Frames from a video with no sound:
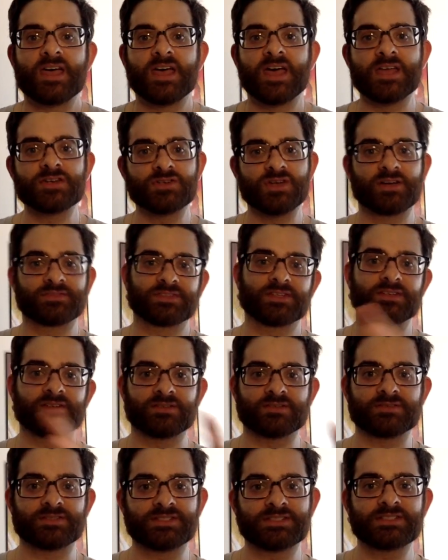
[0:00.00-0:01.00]
and you have
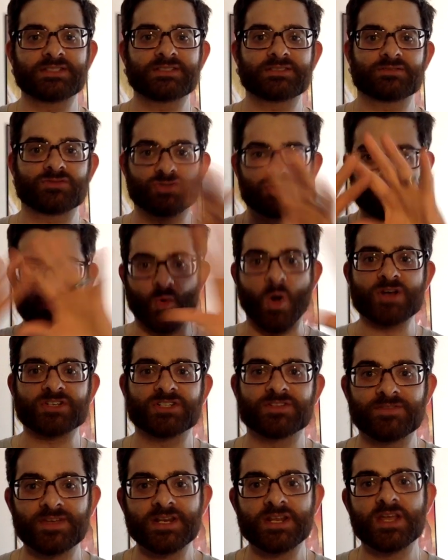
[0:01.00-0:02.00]
to just watch
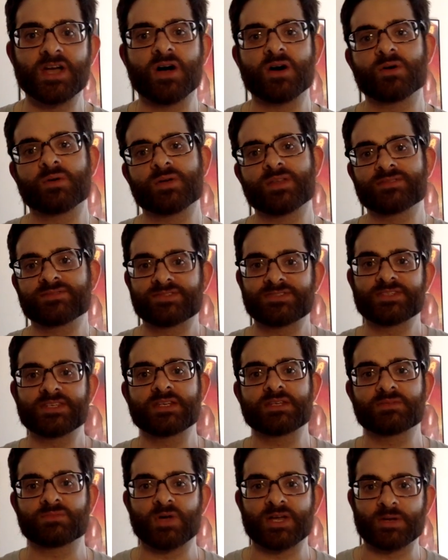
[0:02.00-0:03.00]
the video and
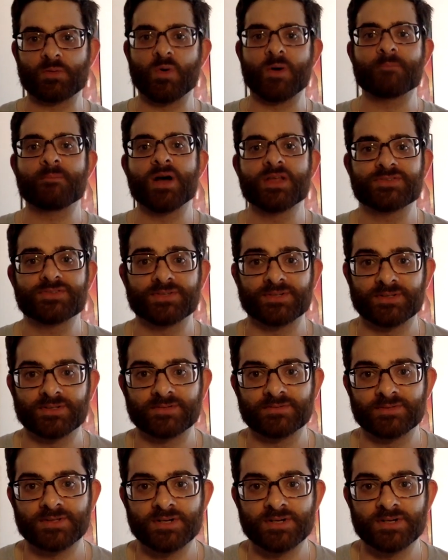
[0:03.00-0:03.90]
see like what muscle,